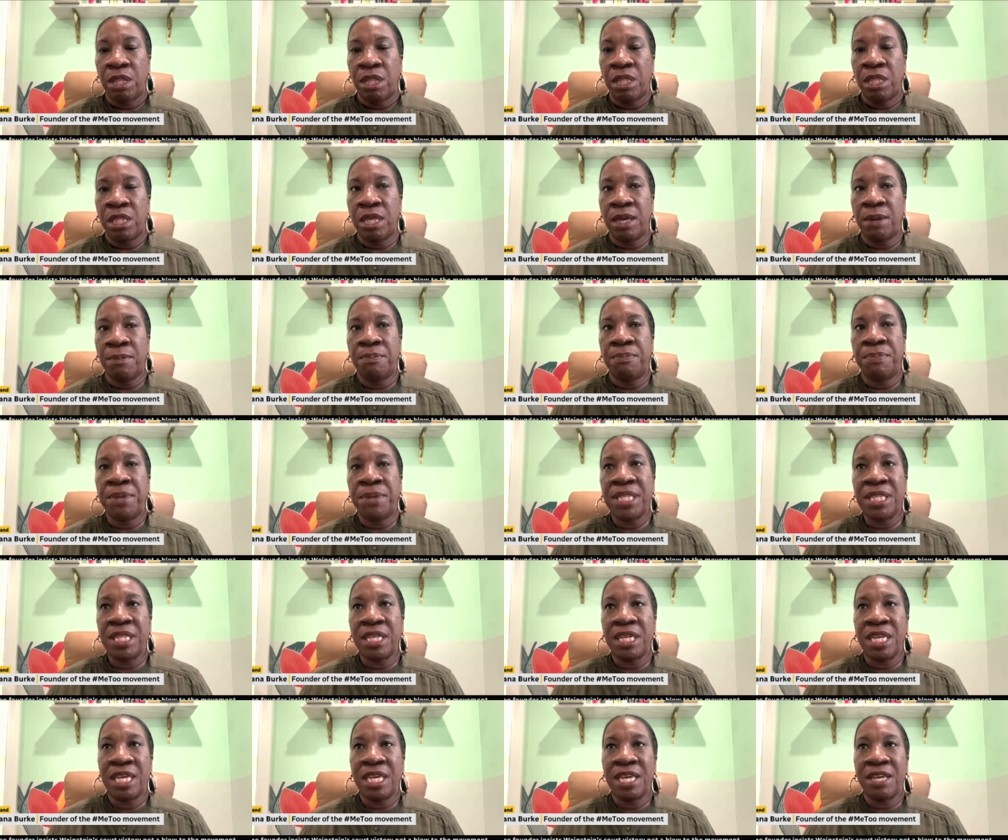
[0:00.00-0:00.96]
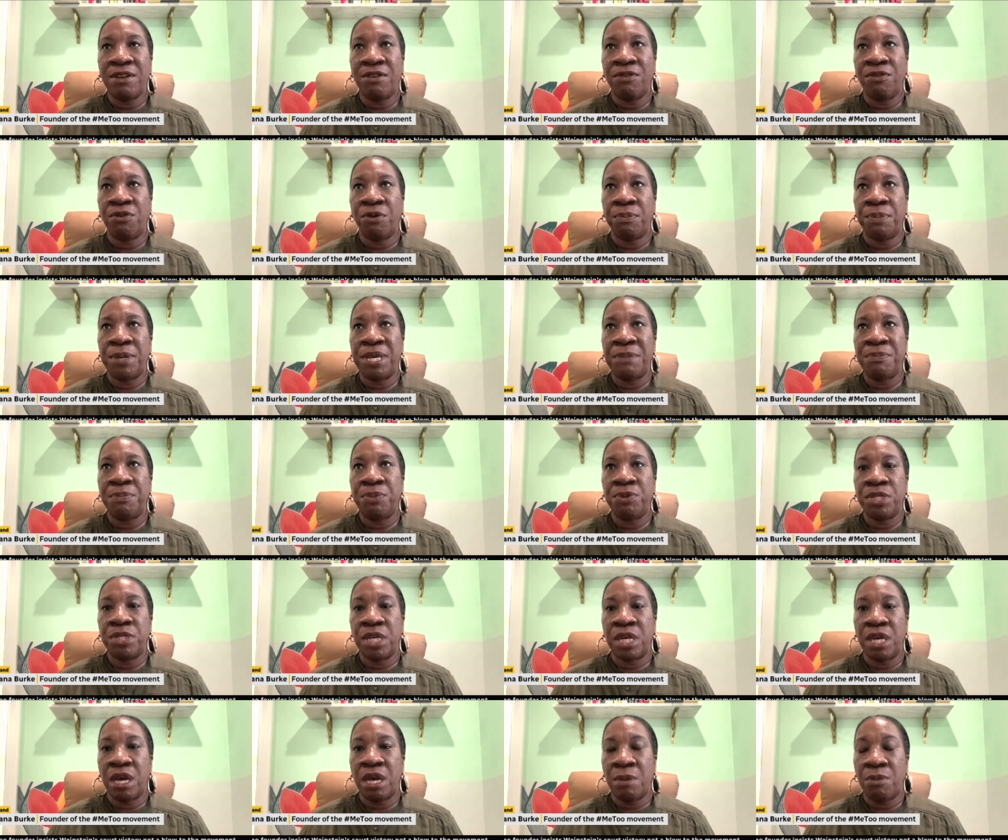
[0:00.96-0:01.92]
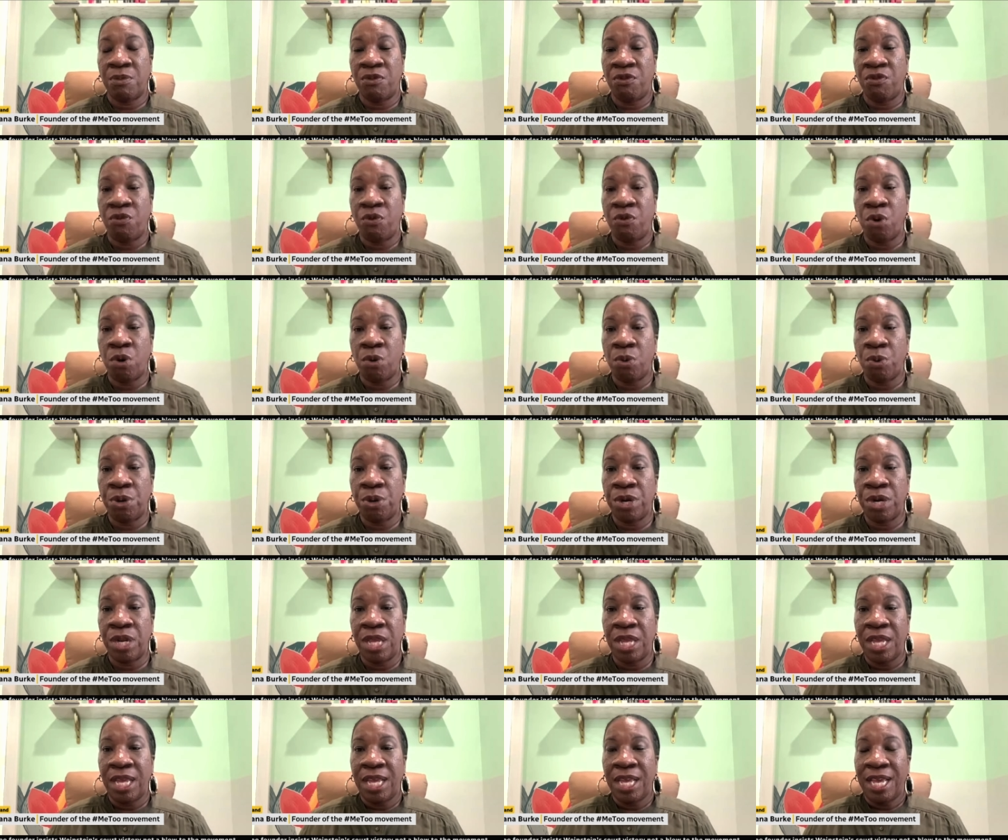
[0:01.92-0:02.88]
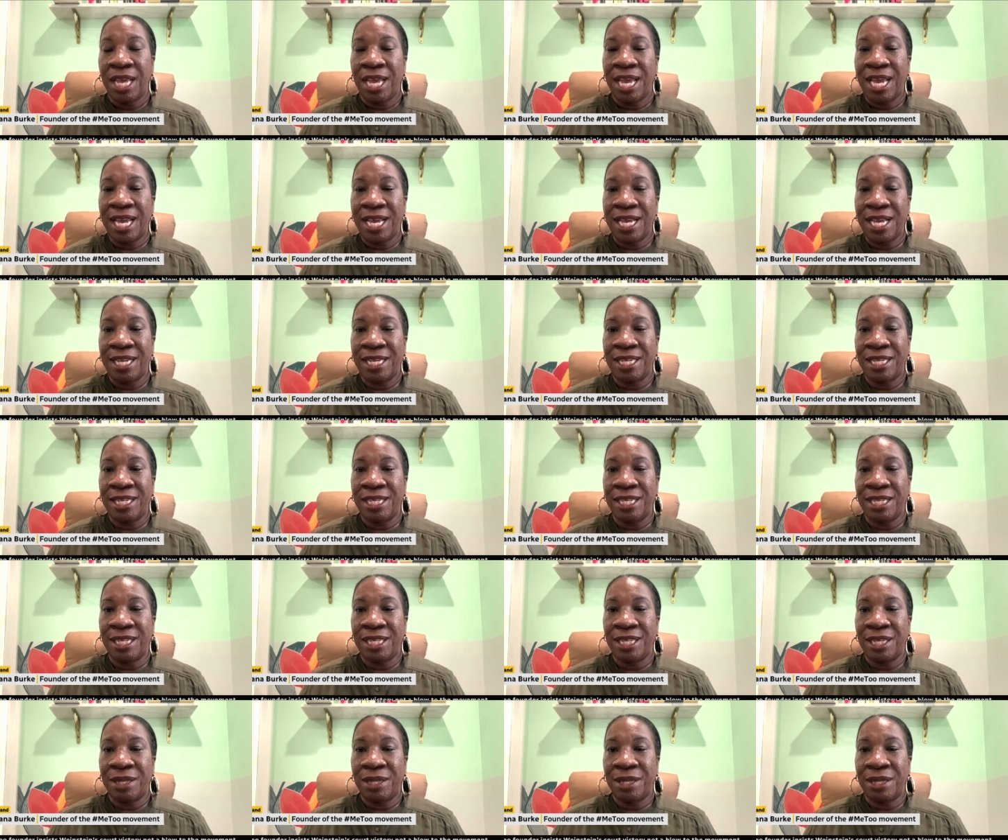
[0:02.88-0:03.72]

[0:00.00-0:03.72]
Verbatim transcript: The ability for people to come forward and